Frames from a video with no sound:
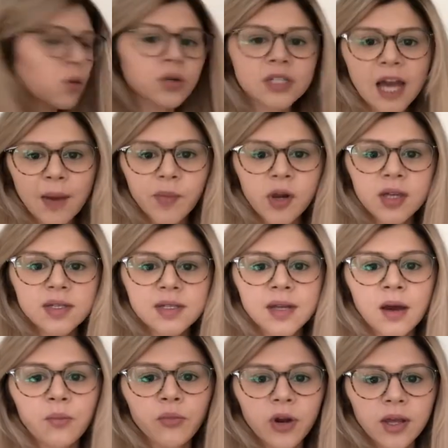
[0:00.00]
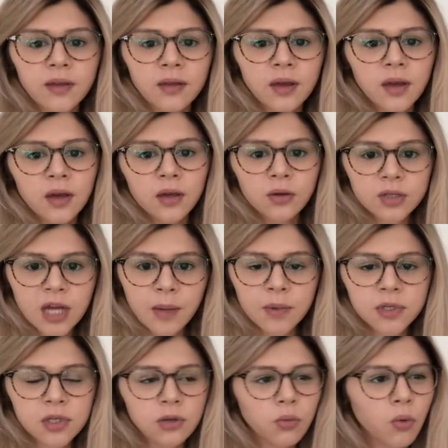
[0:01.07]
tablets. Now bring your
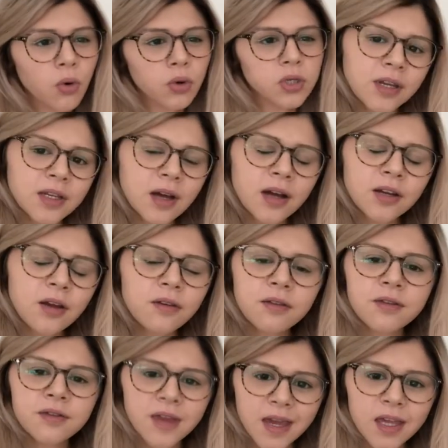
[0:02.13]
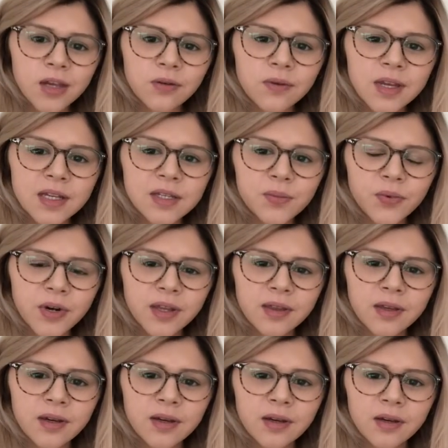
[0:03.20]
tablets to the ward. I don't think you need to bring
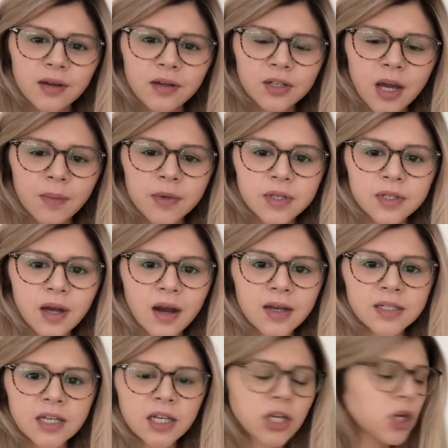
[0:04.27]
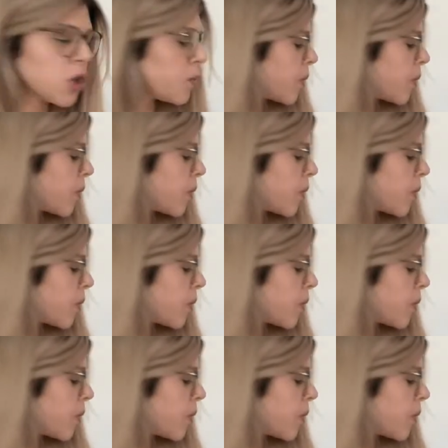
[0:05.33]
the tablets to ITU,